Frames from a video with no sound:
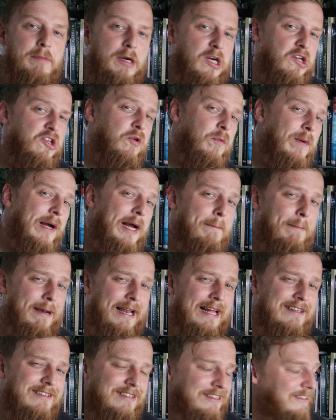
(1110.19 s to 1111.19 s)
Because of the way I
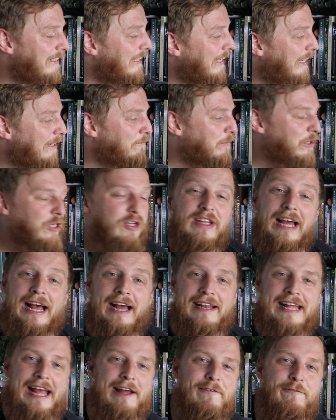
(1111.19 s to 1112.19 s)
planned it today and because I
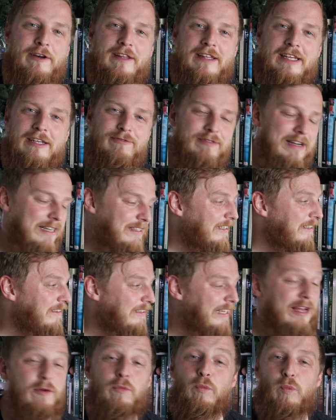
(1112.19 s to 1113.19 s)
had everything ready,
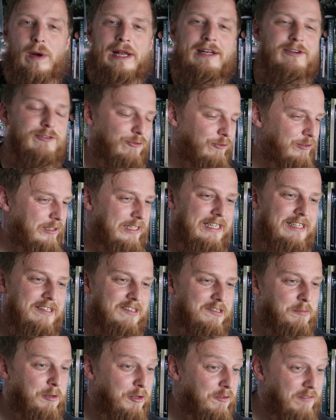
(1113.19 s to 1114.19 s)
it went really
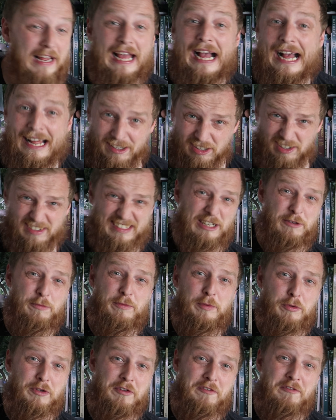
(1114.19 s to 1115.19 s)
smoothly, and I was
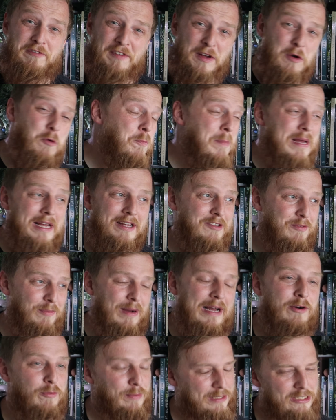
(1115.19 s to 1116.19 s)
able to film it as
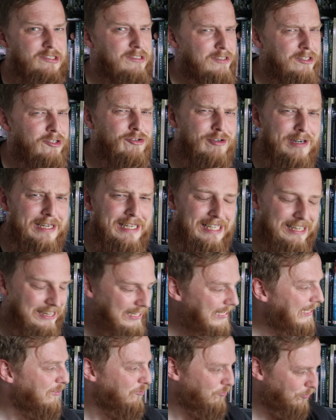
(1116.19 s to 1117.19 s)
well, which is a tricky
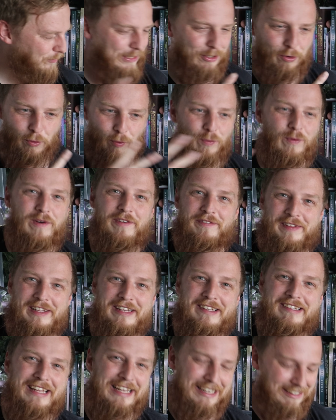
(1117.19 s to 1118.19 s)
thing. Doing all of
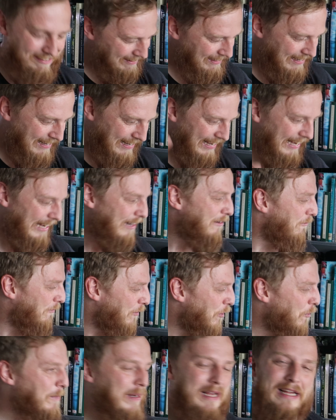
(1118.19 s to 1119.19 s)
these things and
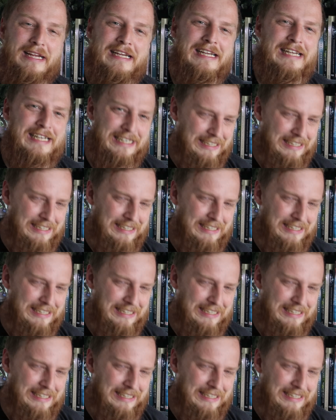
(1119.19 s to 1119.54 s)
filming